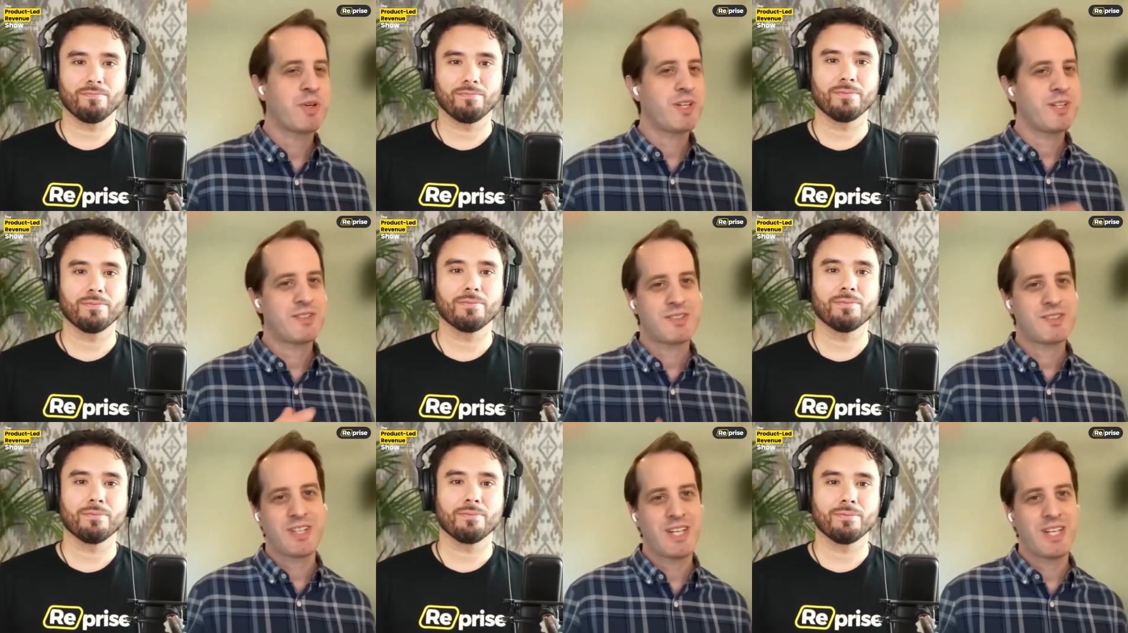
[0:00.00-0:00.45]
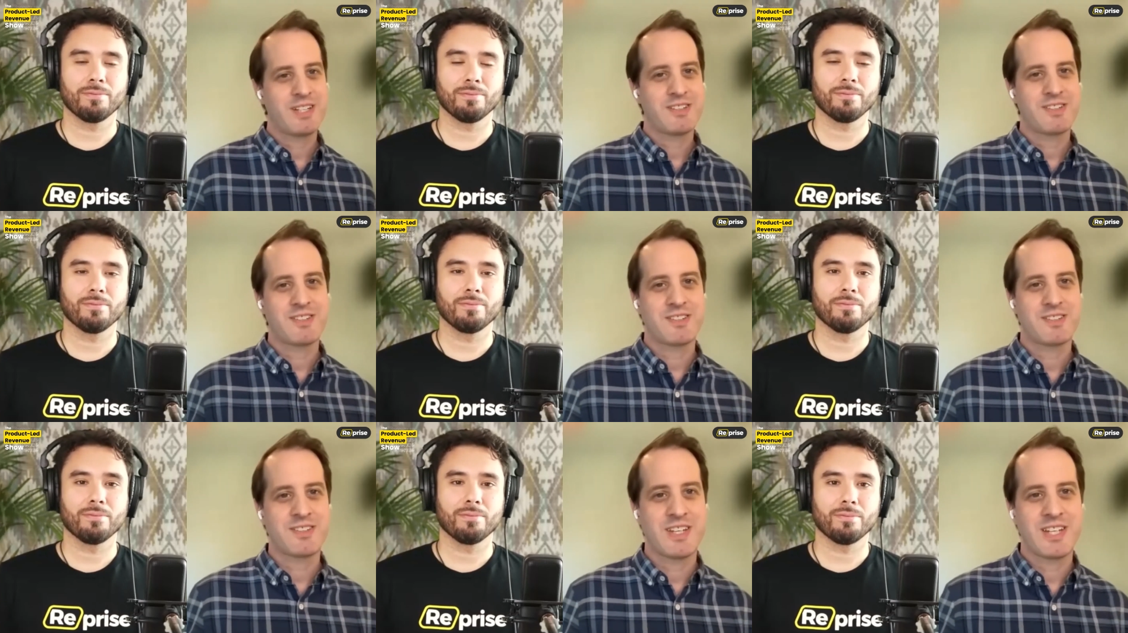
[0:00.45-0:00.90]
Speaker 1: but it's
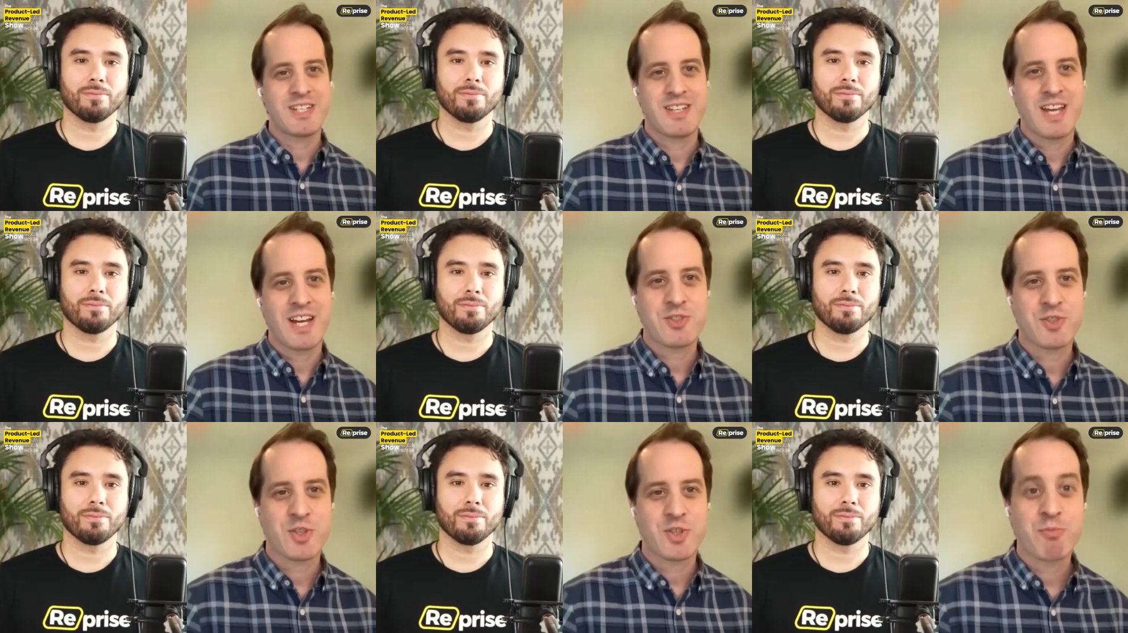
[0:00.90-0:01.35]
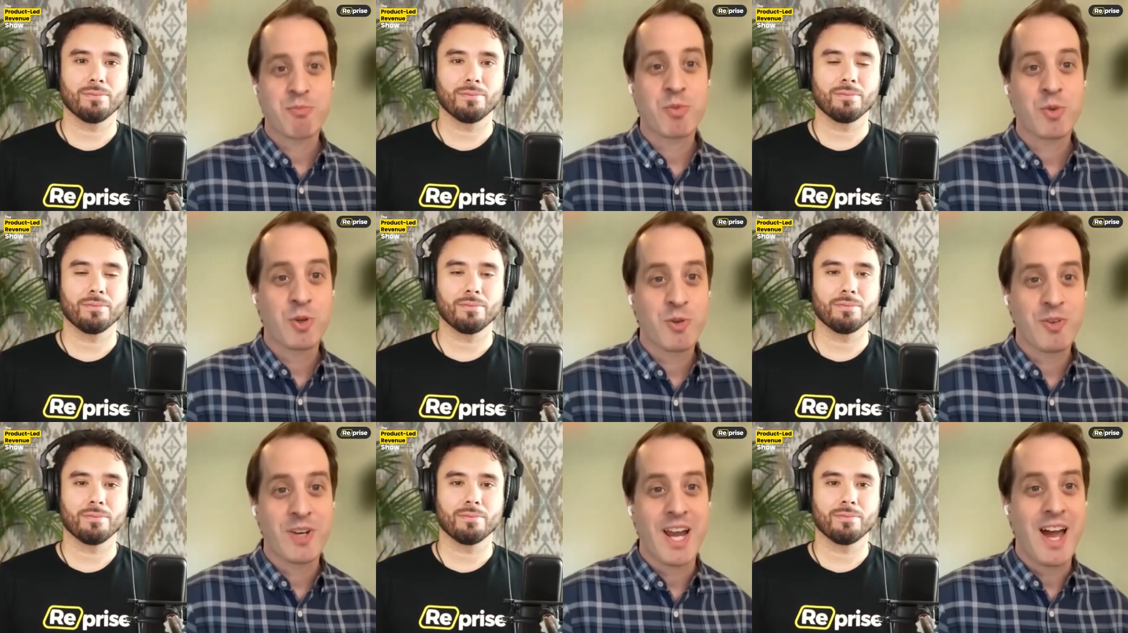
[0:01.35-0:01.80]
it's it's actually
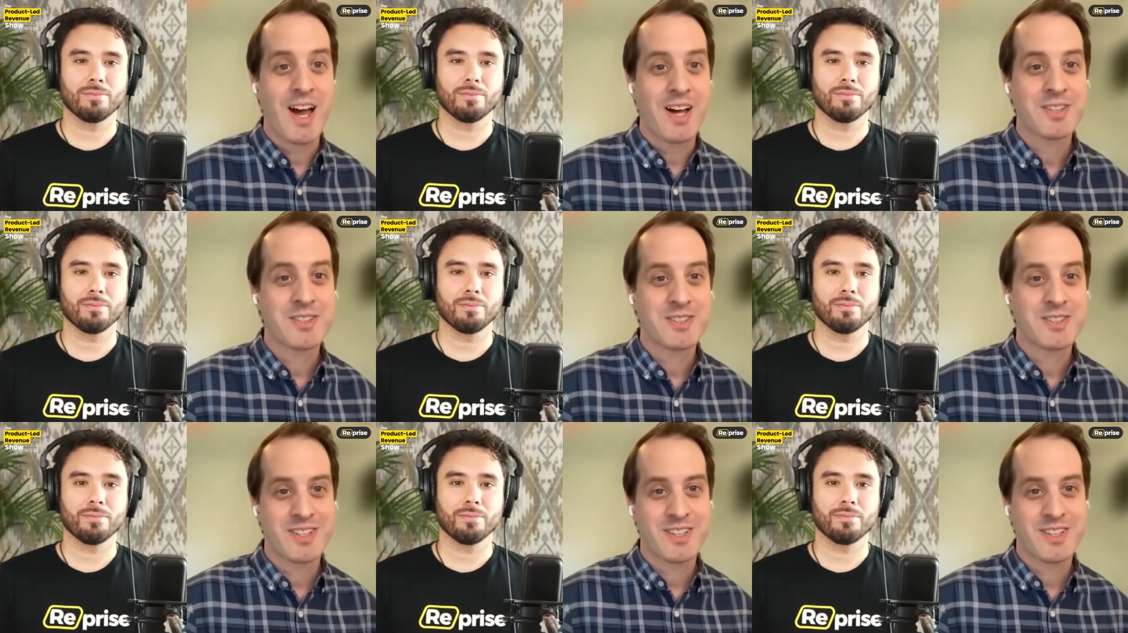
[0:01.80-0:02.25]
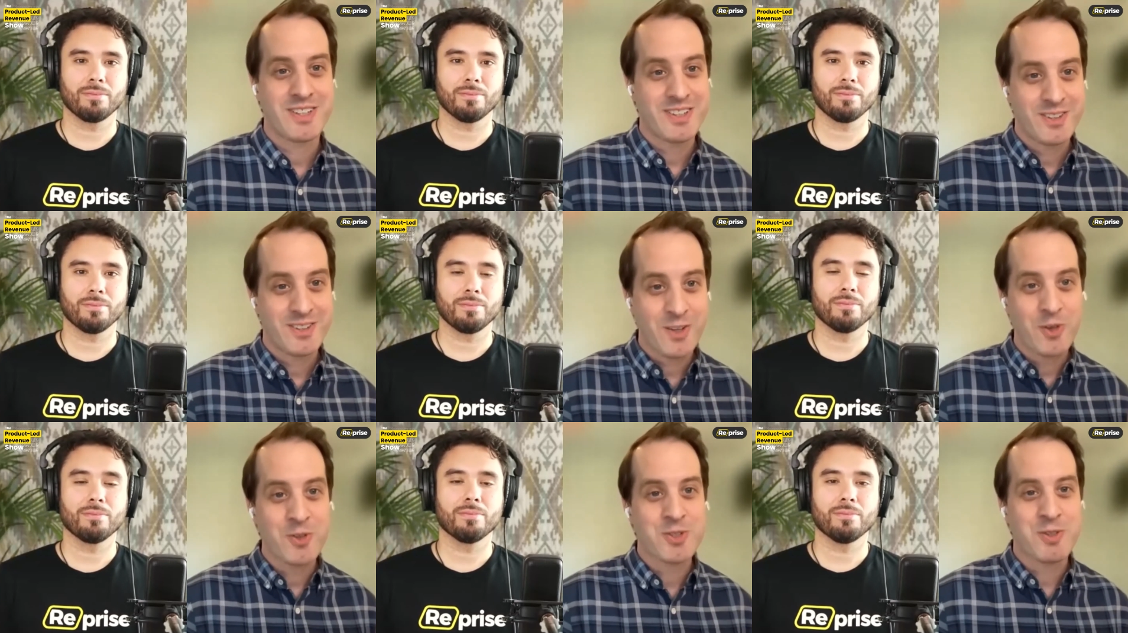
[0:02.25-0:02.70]
proving out to
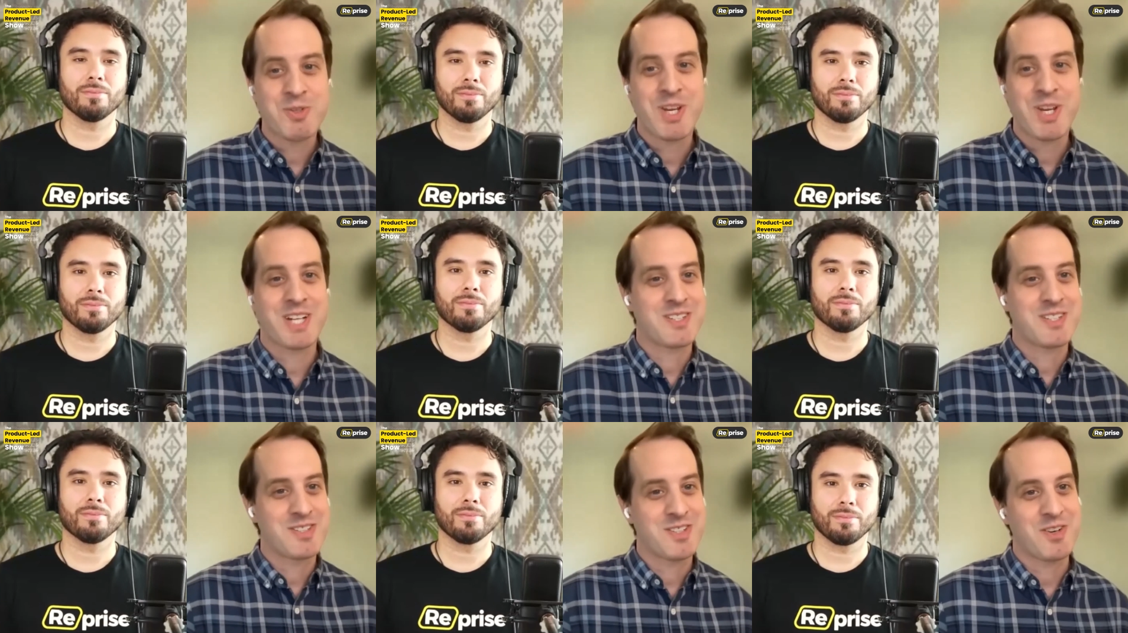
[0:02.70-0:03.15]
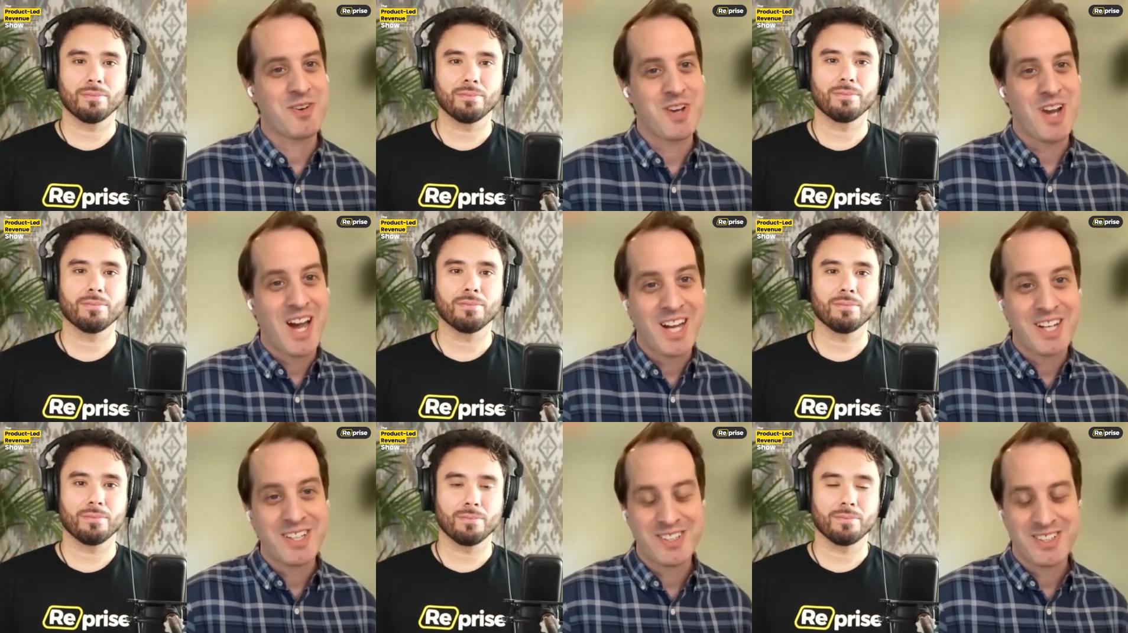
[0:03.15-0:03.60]
those objections are
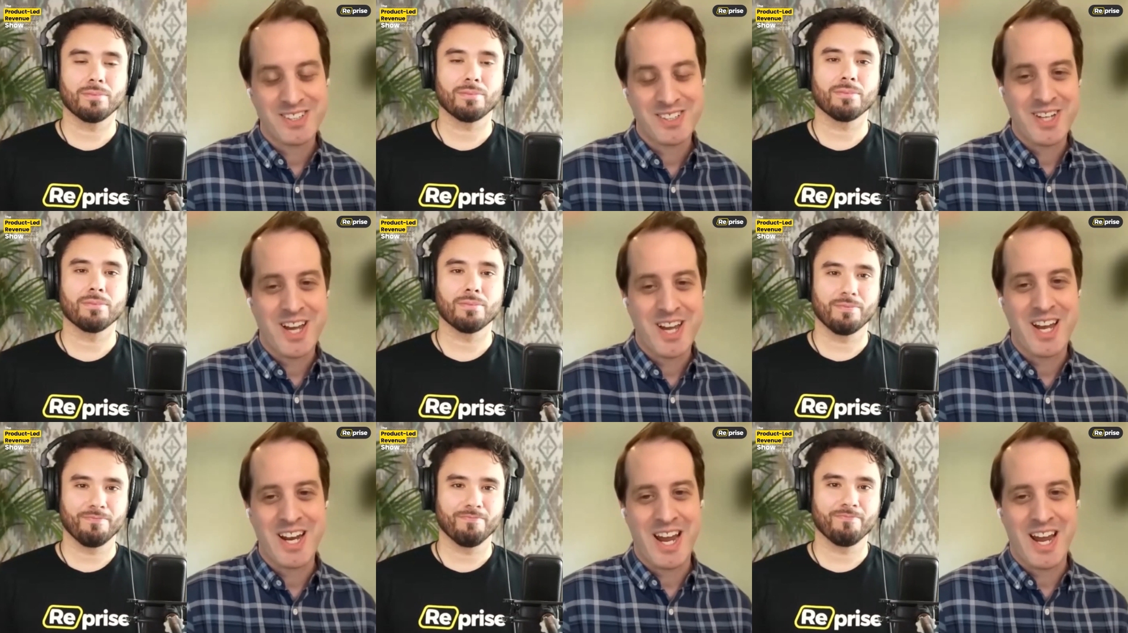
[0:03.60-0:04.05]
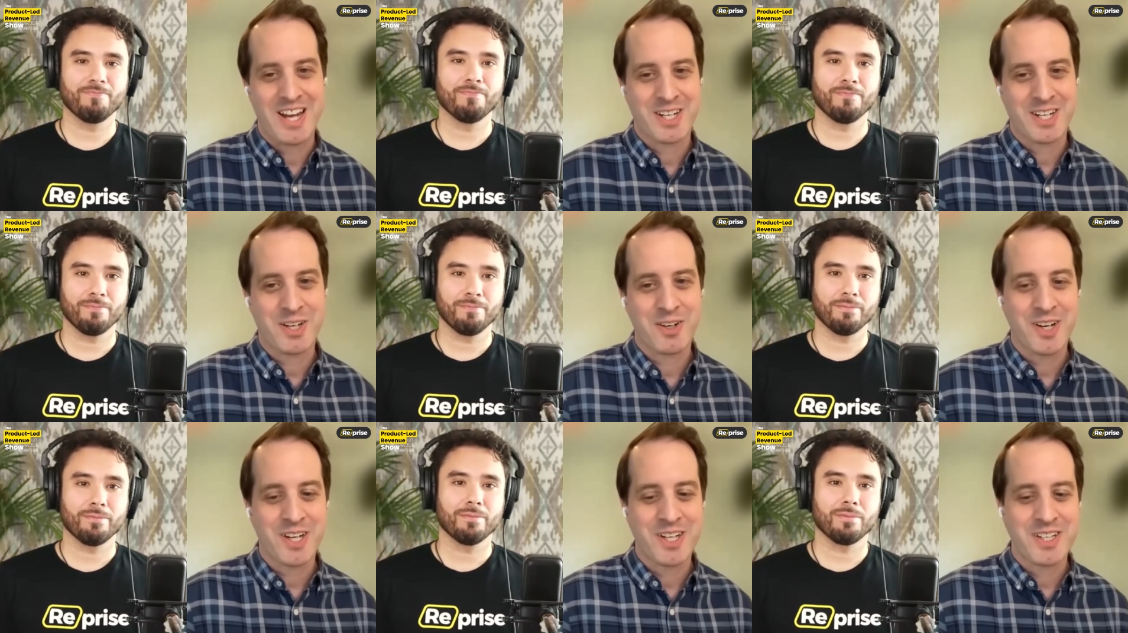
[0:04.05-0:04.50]
not not
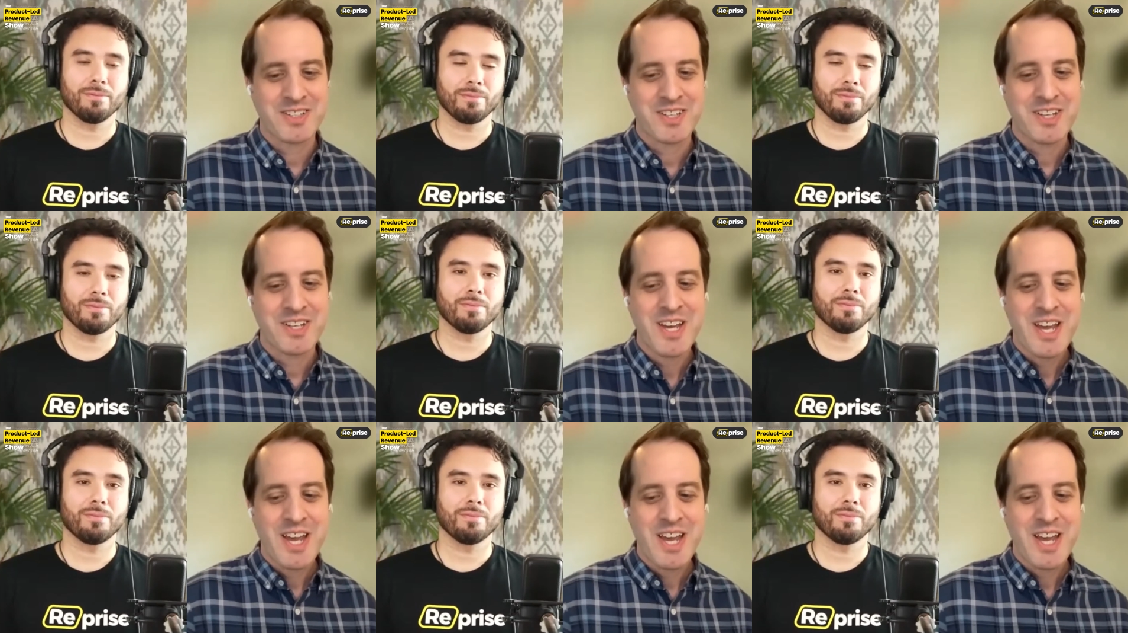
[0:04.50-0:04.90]
accurate,